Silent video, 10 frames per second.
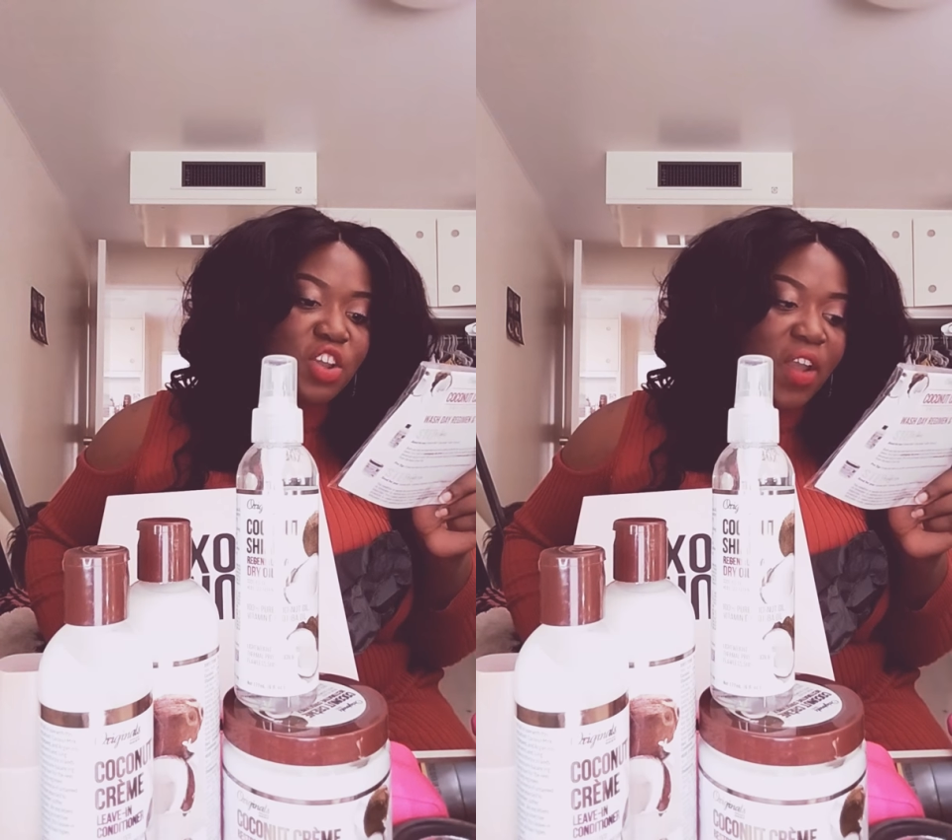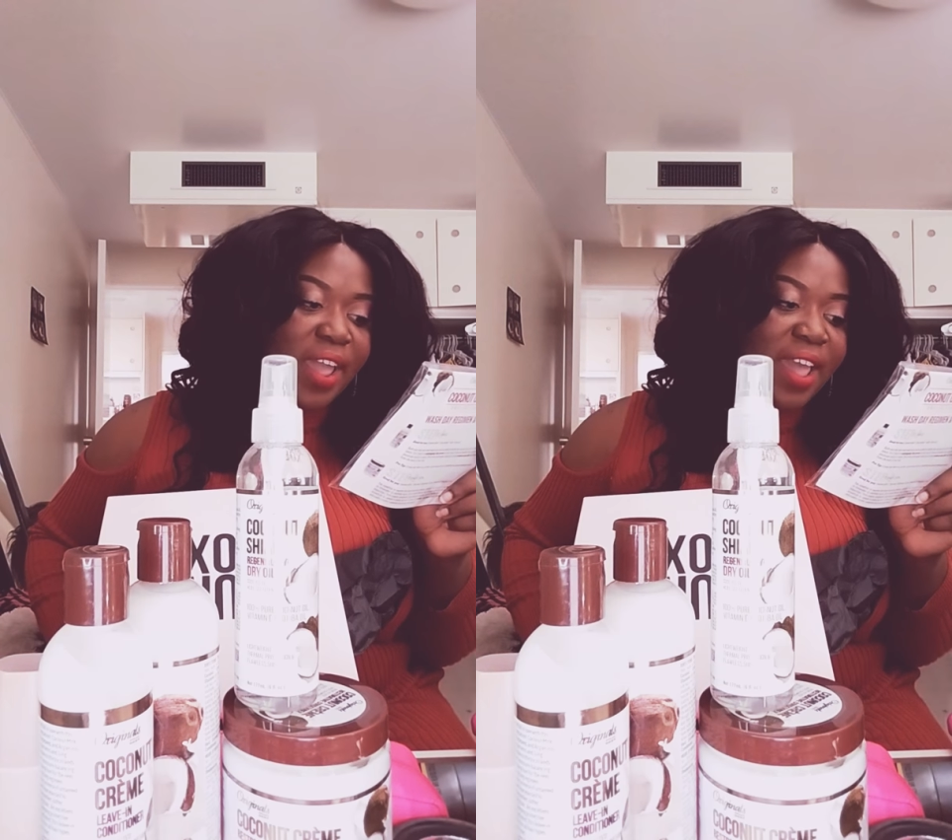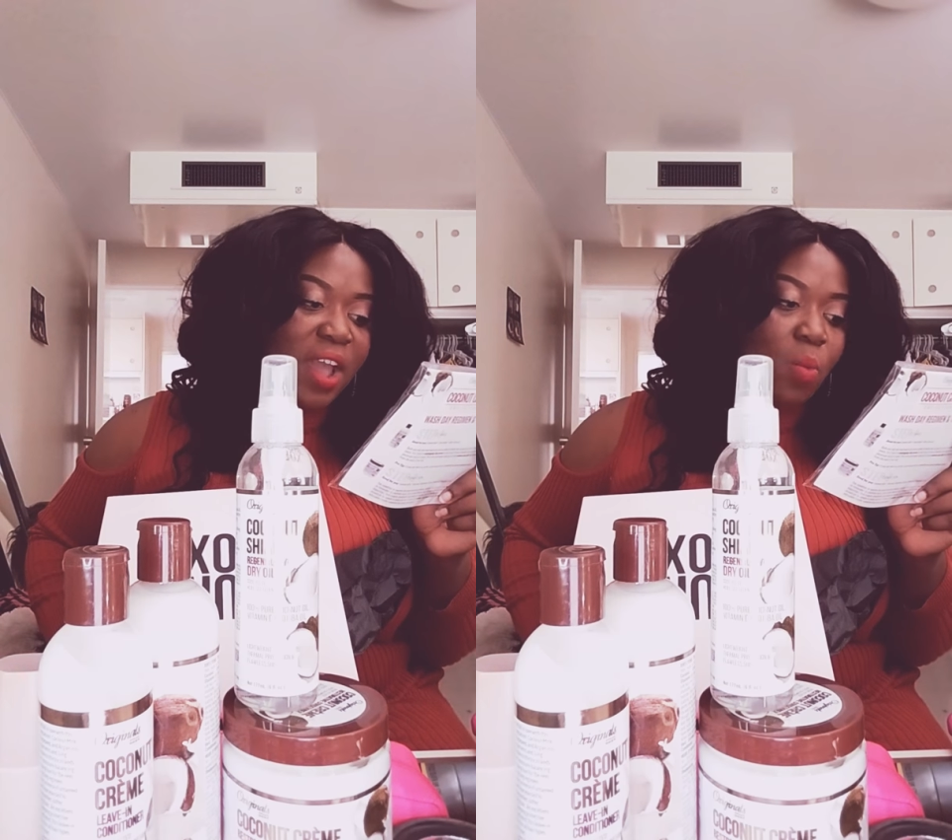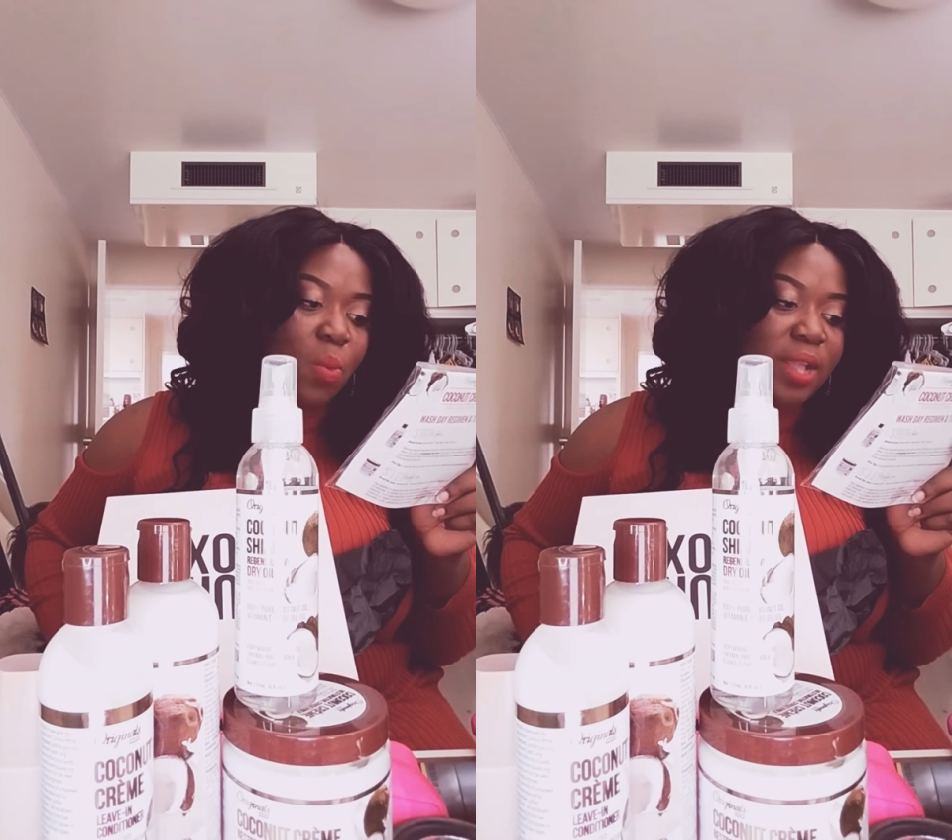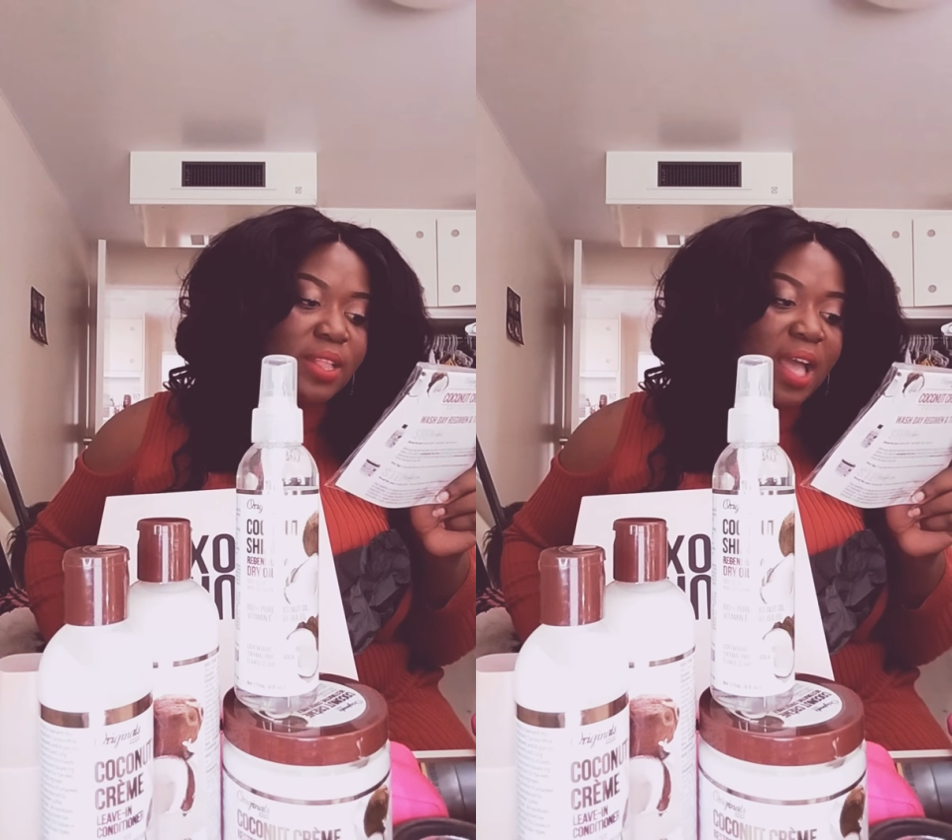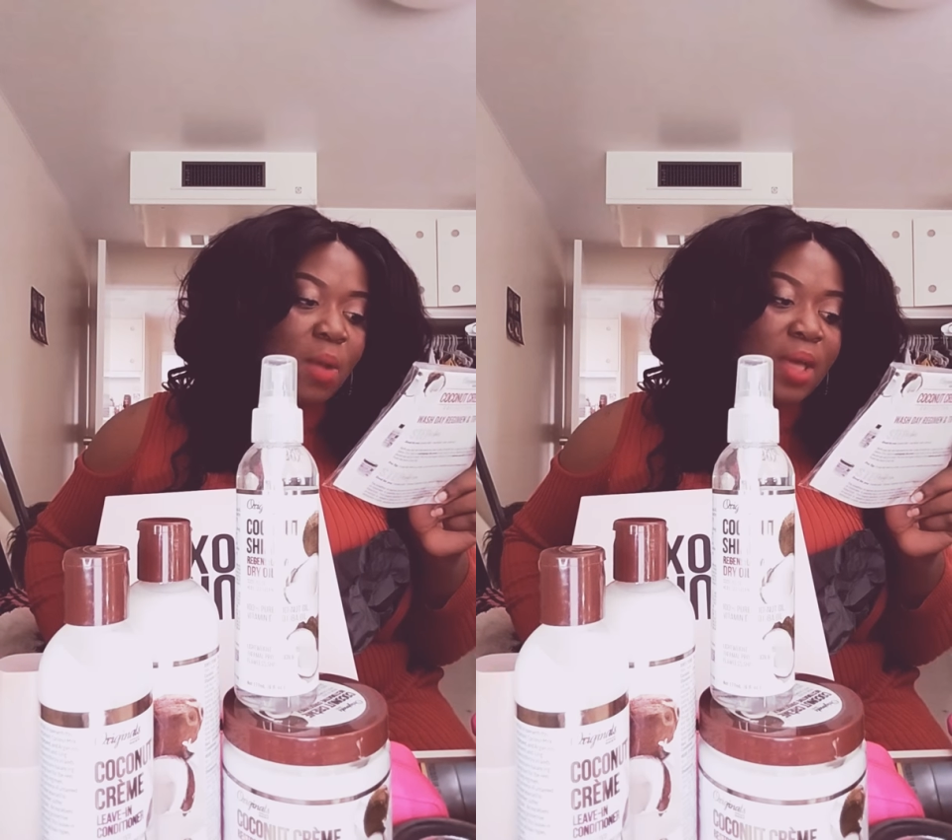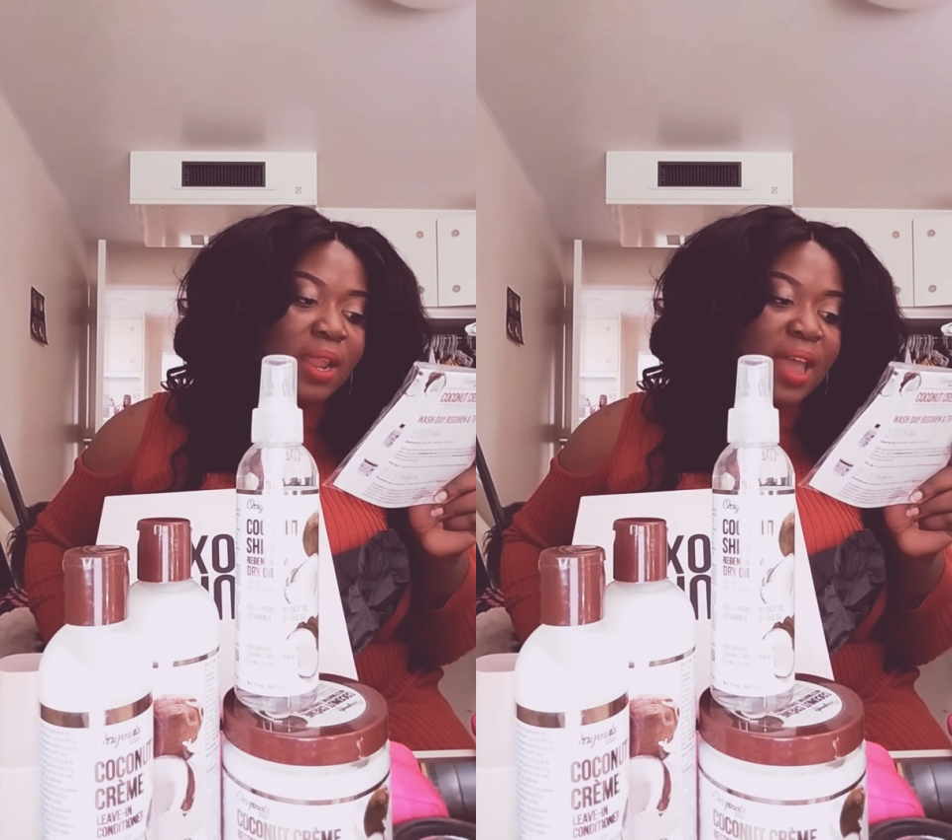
your hair with our